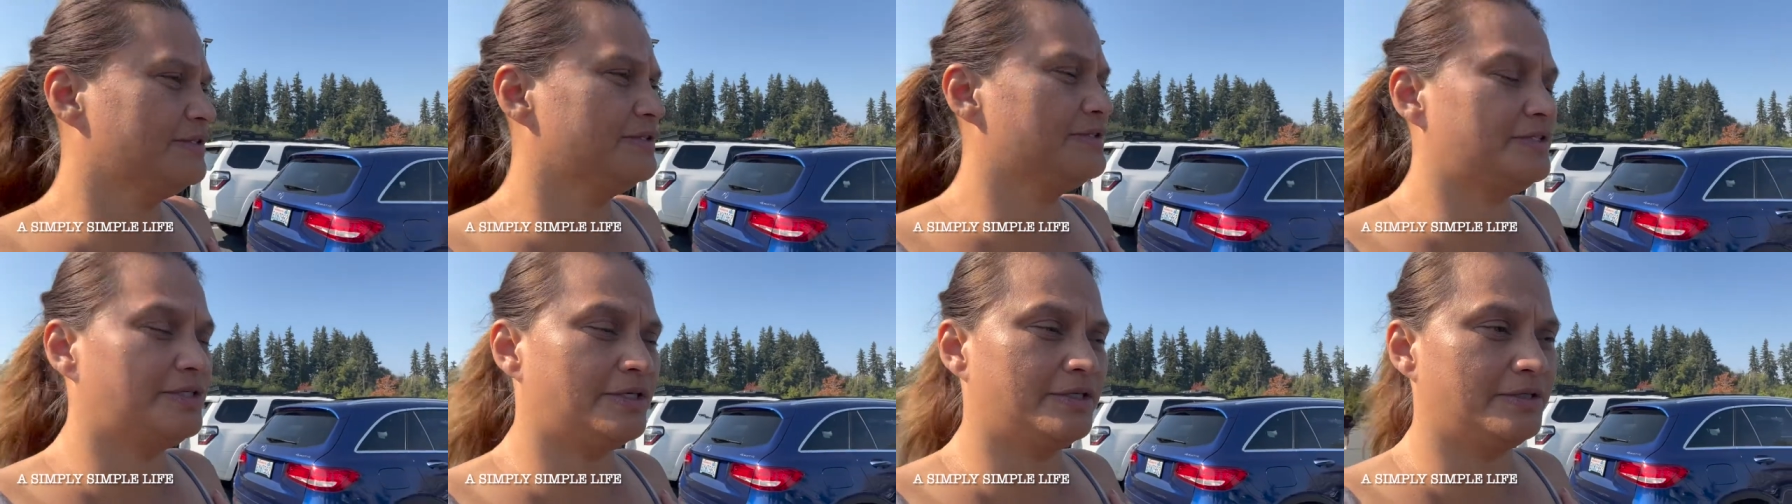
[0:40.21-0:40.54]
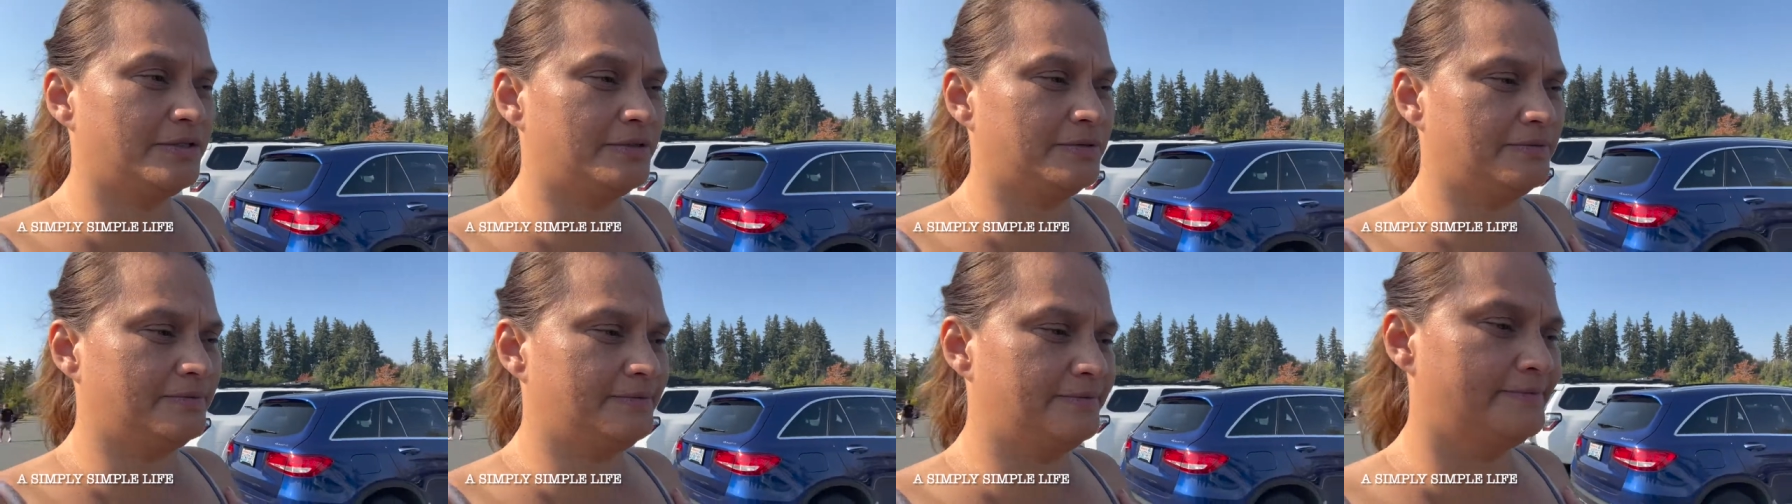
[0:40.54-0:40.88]

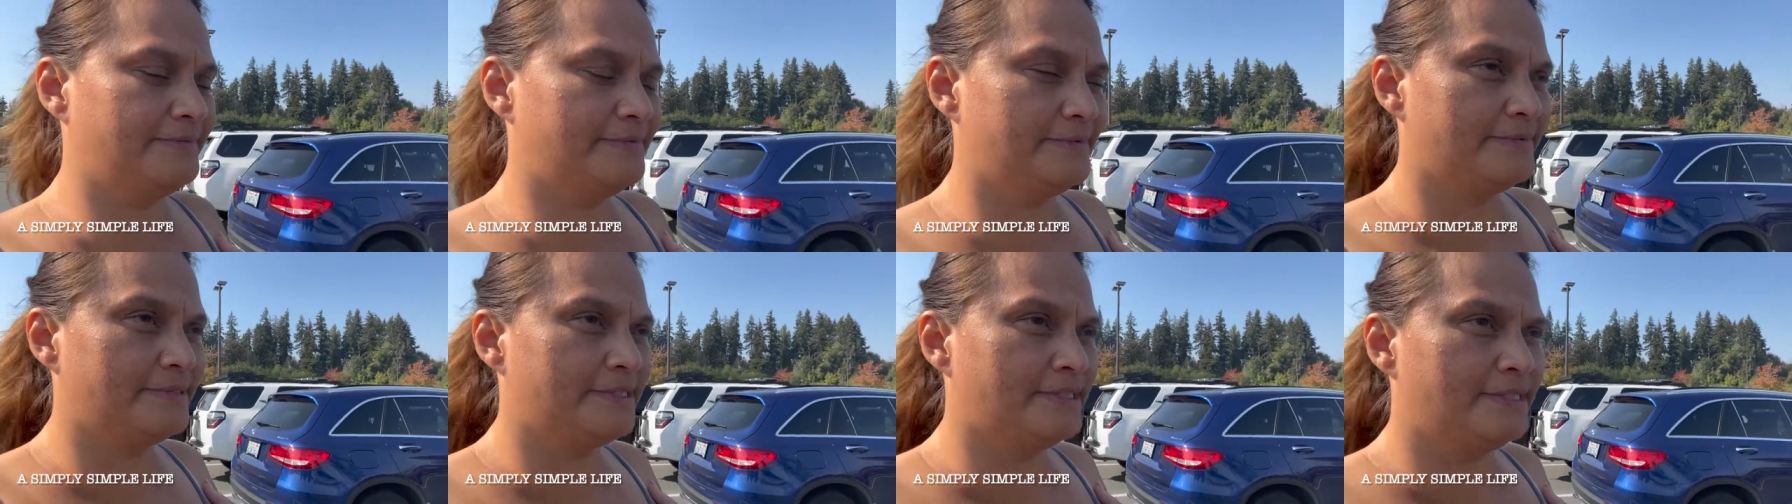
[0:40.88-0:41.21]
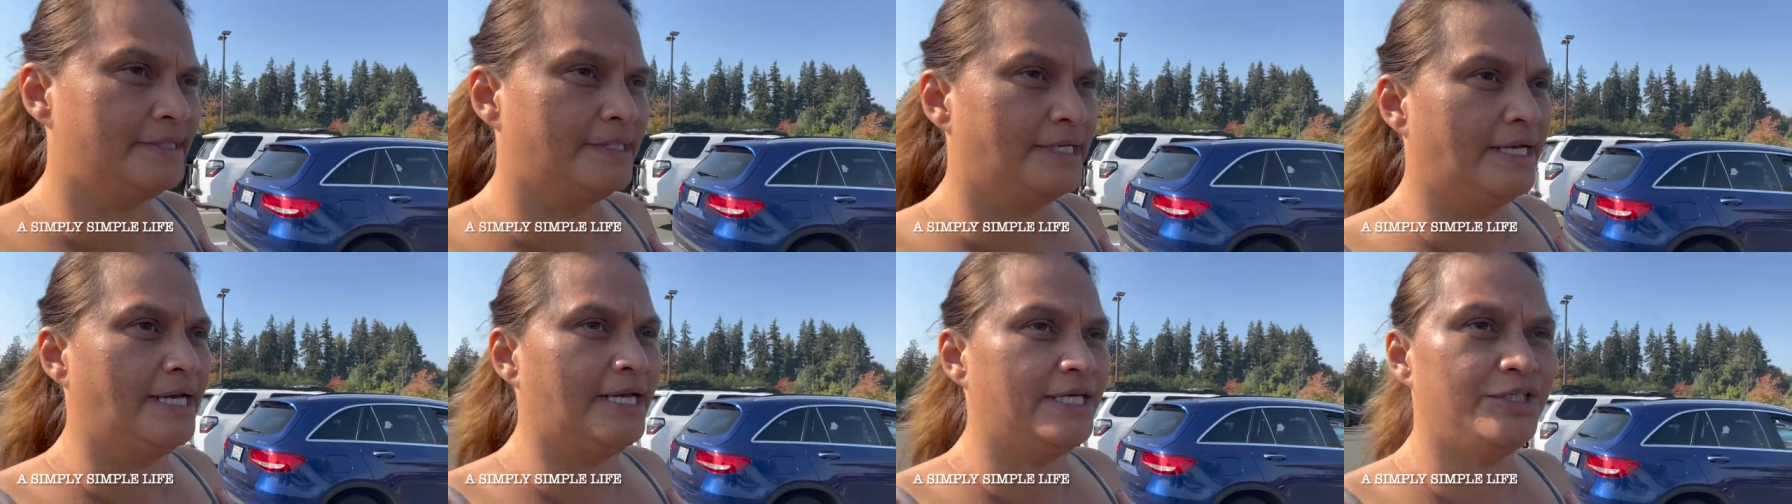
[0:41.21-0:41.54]
So
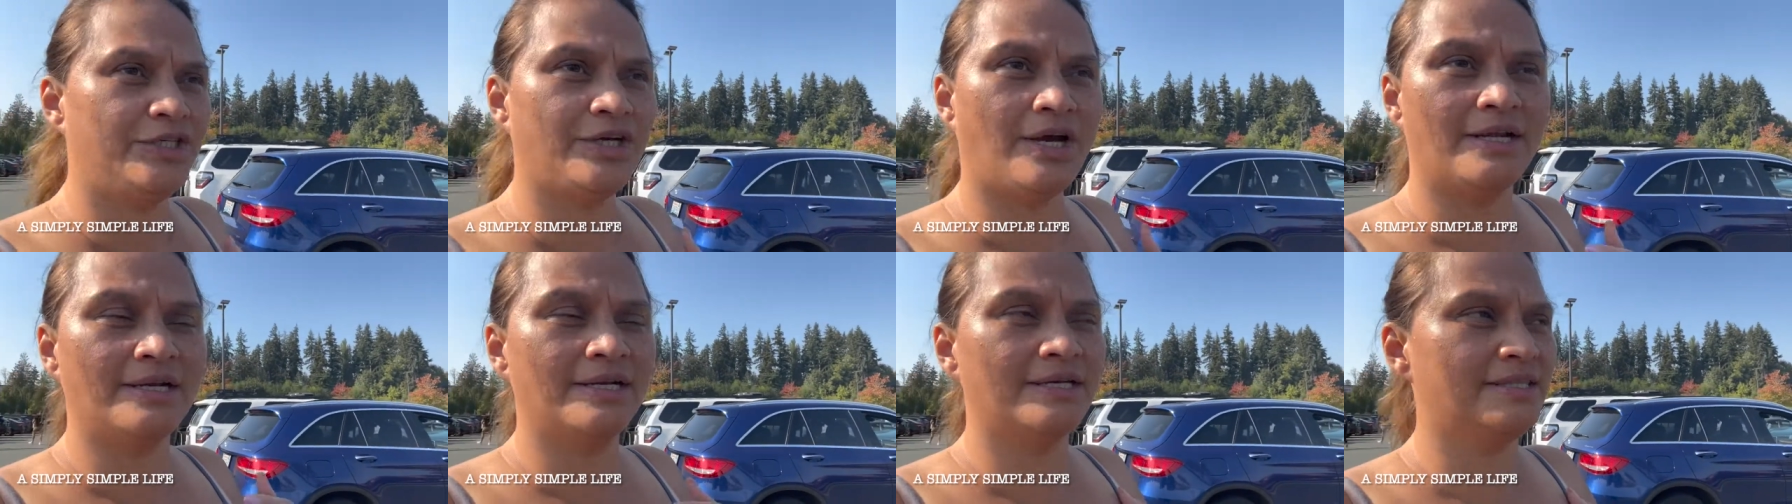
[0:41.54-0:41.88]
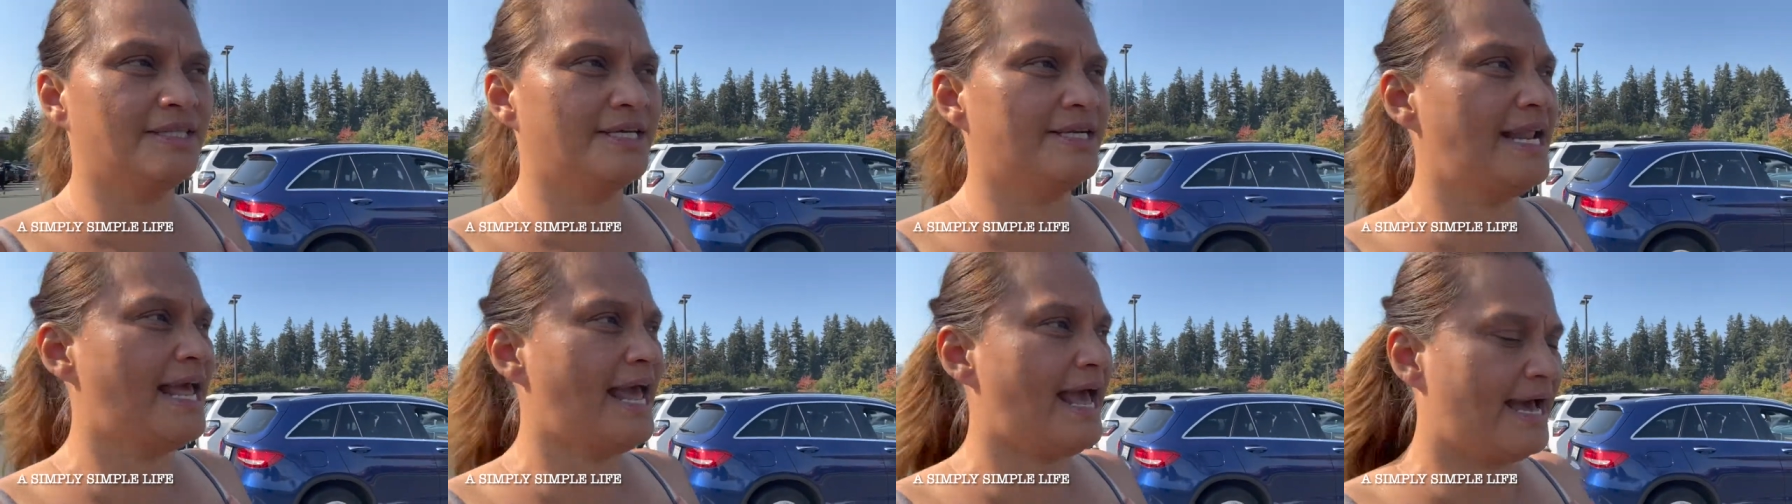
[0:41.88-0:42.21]

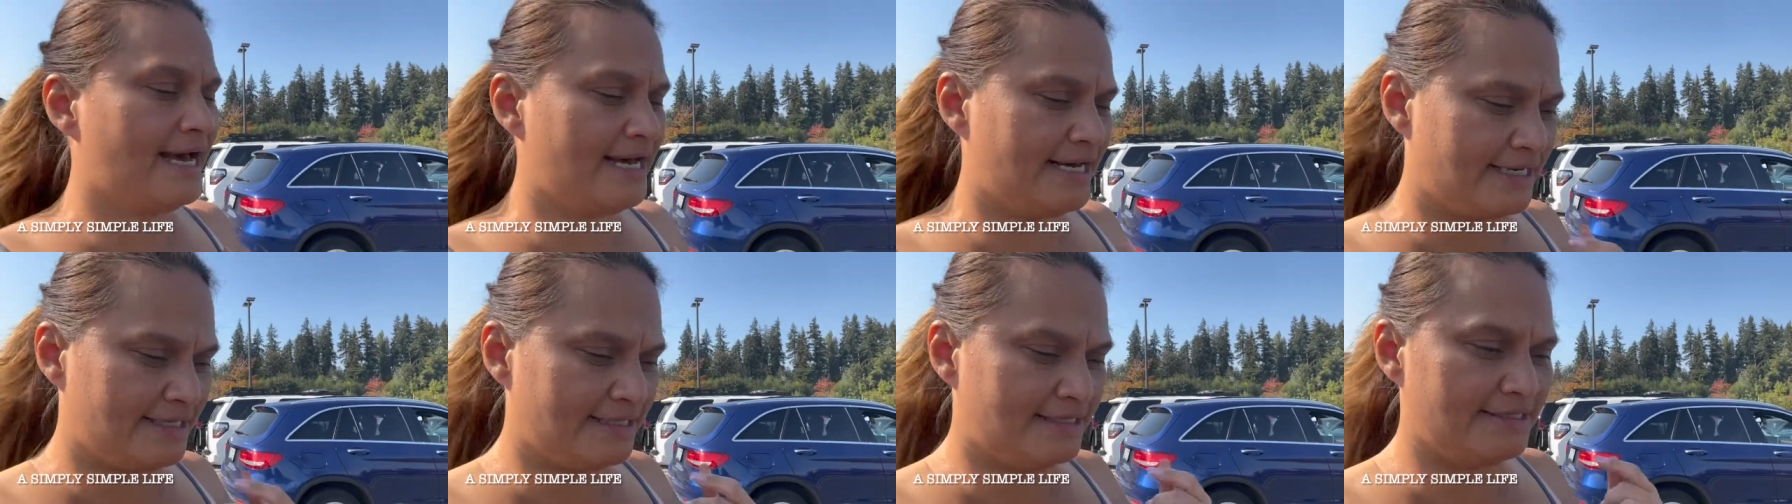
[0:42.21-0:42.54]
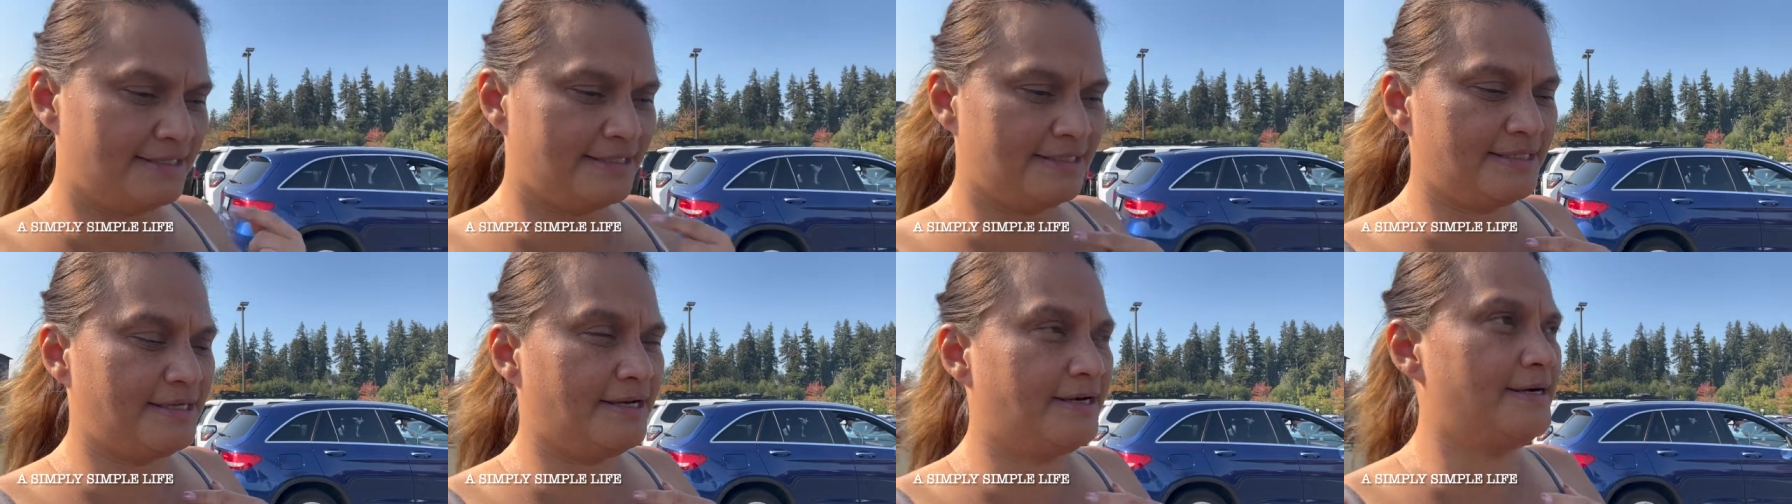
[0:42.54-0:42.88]
Jonathan
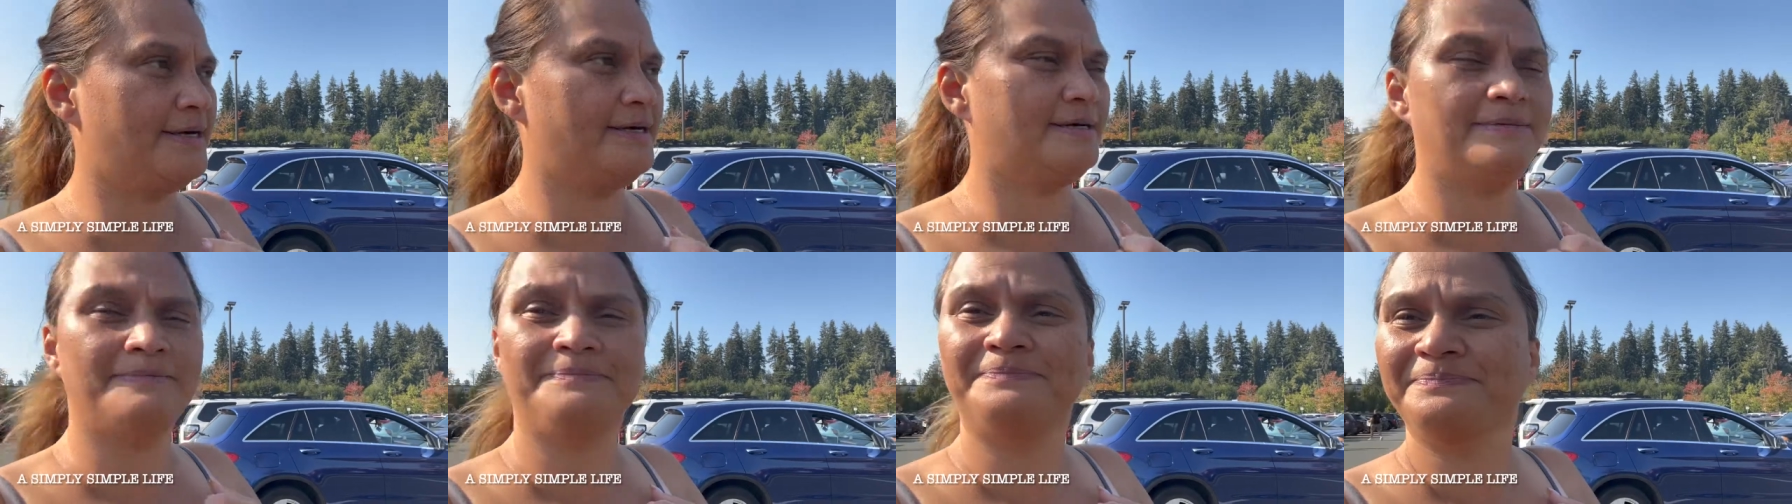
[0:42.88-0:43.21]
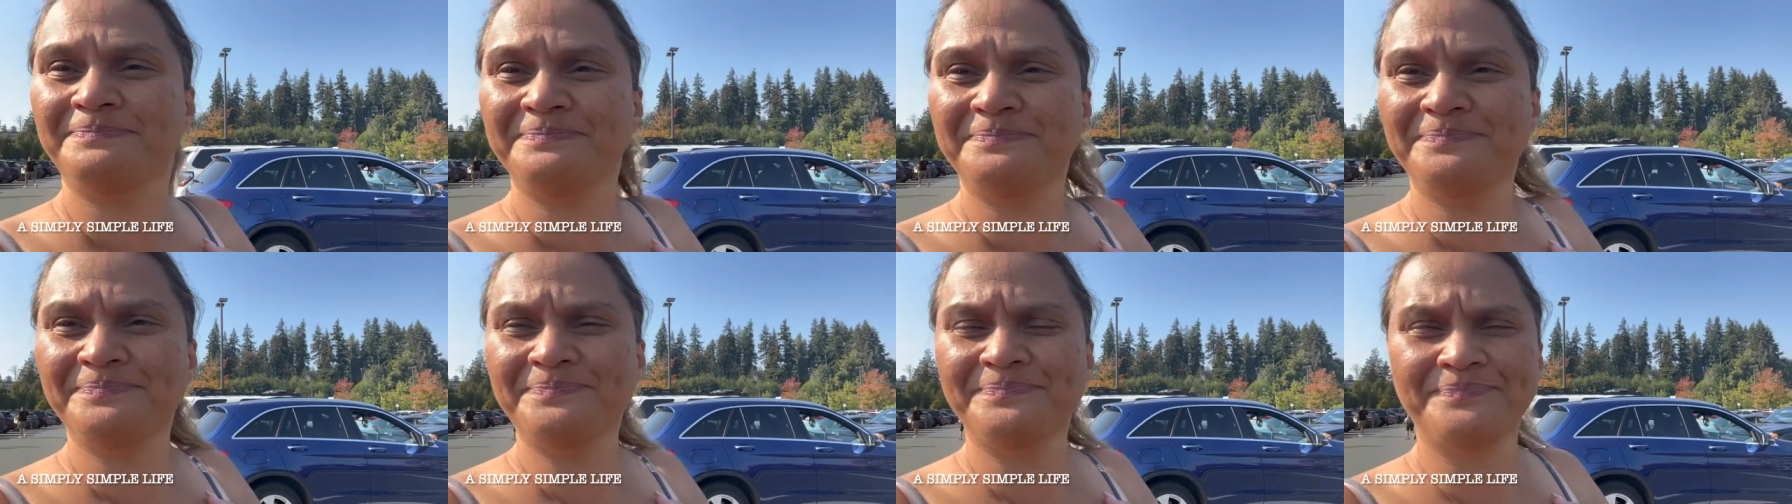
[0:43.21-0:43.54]
has um,